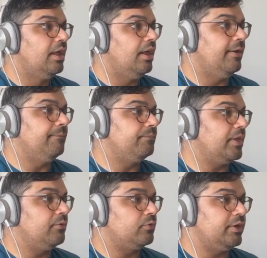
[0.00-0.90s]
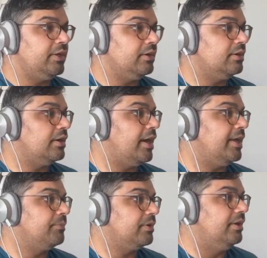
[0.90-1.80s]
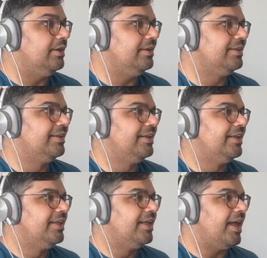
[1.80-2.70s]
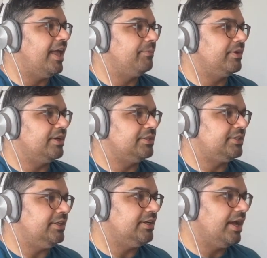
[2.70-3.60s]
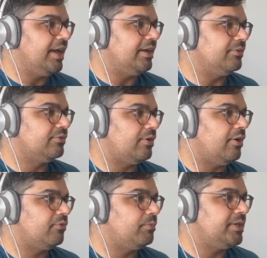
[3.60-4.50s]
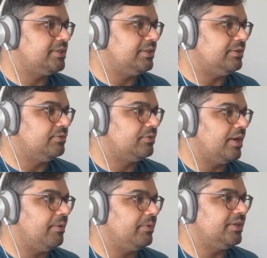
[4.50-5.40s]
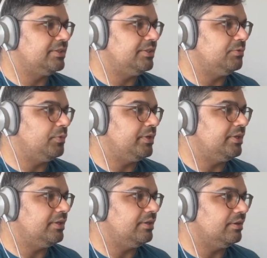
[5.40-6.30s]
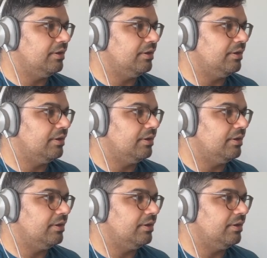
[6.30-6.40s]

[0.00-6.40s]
And for here, I'm gonna cheat off myself. I'm gonna see what we did